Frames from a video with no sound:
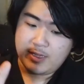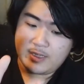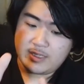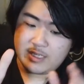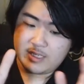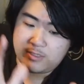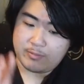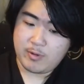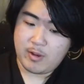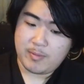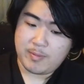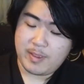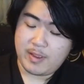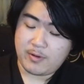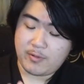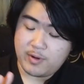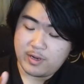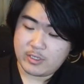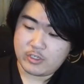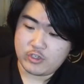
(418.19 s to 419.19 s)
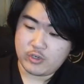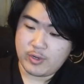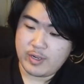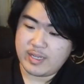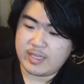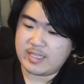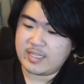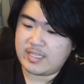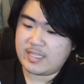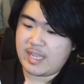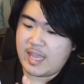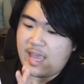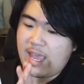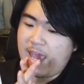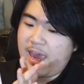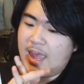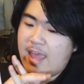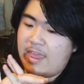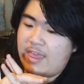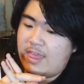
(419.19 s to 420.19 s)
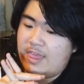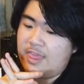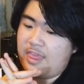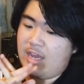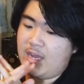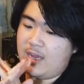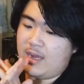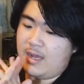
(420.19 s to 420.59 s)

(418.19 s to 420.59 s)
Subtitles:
this will be a great choice. And